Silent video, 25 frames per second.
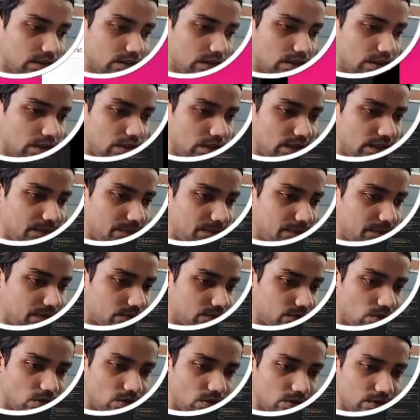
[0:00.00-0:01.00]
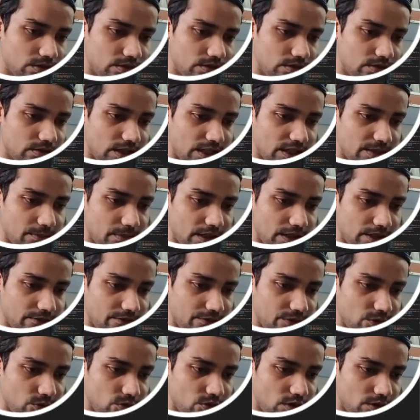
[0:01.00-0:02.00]
Let me just go inside my
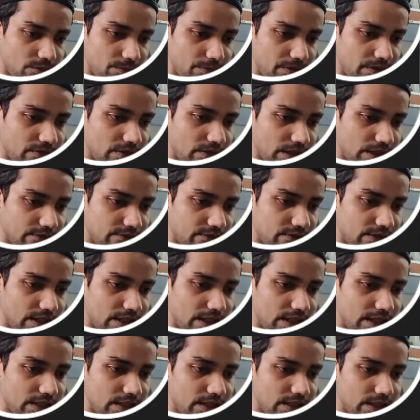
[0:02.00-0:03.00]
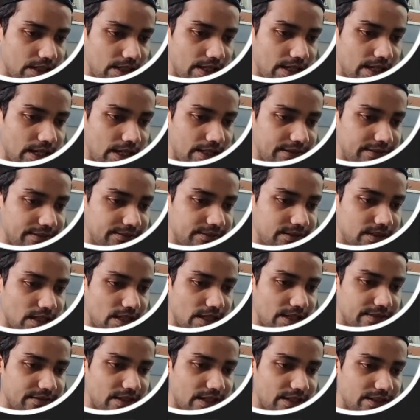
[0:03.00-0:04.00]
view.py file, and this is,
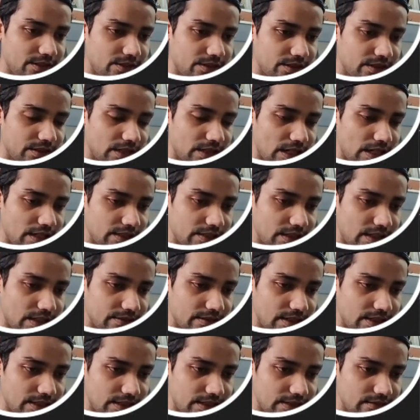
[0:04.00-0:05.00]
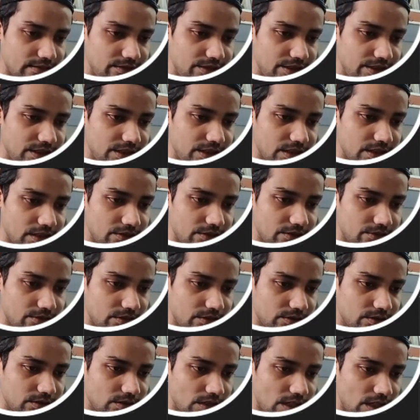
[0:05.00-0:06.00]
as I can see here,
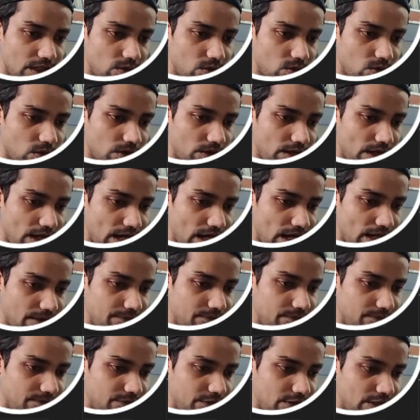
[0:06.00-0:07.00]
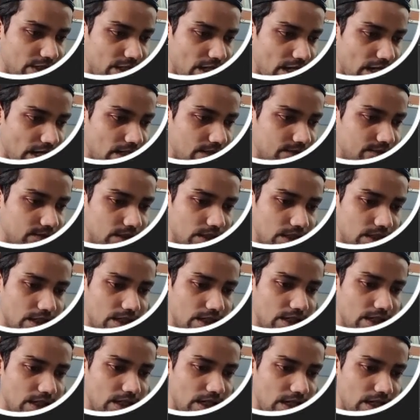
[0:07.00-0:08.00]
this is the hello world app we have,
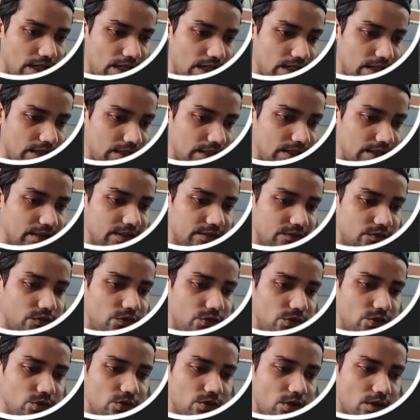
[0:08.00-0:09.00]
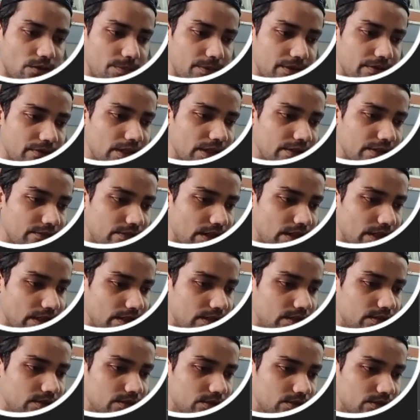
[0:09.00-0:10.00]
and in this view.py file